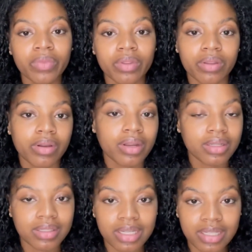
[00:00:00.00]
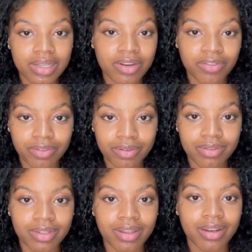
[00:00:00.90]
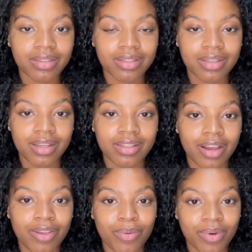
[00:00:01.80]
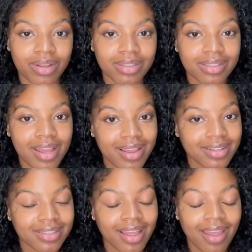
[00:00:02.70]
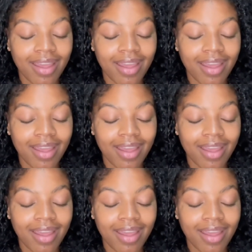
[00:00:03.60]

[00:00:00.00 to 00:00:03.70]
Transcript: You're gonna season your food to get it to taste how you want it to taste.